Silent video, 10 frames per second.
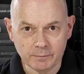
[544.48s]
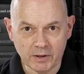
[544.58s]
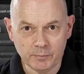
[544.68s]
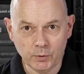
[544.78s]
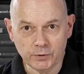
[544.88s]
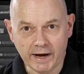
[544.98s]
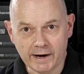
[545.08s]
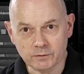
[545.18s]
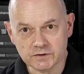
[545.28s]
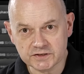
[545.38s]
the motherboard
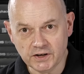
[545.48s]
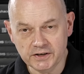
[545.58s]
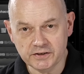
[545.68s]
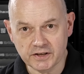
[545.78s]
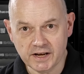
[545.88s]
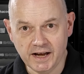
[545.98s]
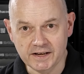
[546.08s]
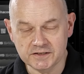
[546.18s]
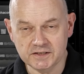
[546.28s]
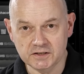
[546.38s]
outside of the
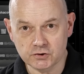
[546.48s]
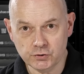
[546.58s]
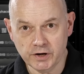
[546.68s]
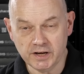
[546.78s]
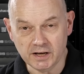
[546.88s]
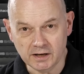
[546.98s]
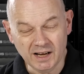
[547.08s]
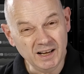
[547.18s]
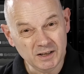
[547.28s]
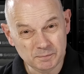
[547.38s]
case is tricky.
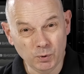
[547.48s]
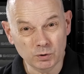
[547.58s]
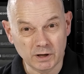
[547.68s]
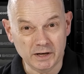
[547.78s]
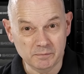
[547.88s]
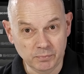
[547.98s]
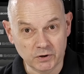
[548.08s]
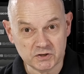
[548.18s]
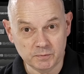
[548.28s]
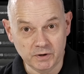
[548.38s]
It's borderline
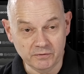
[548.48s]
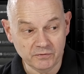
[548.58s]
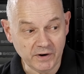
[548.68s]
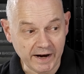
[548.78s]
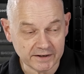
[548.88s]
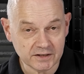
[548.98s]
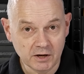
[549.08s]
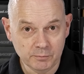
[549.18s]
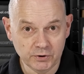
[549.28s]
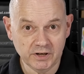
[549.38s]
impossible, in fact.
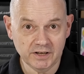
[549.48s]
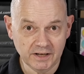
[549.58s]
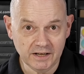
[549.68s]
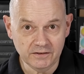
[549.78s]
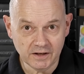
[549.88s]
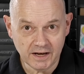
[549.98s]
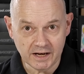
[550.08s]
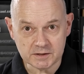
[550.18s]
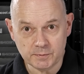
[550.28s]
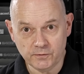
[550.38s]
Putting it in the
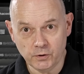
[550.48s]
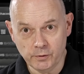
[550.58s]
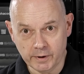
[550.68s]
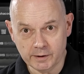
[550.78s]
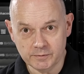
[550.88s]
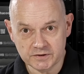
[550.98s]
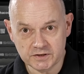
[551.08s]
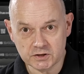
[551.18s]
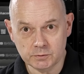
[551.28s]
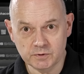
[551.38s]
case before you run up your
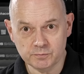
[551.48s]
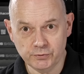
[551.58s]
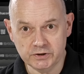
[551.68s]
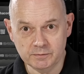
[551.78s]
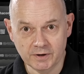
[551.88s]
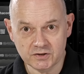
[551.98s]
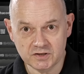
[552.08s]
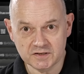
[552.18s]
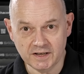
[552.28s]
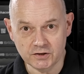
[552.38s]
system is pretty much
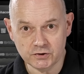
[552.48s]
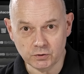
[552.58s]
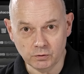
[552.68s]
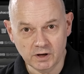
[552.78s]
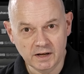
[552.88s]
essential.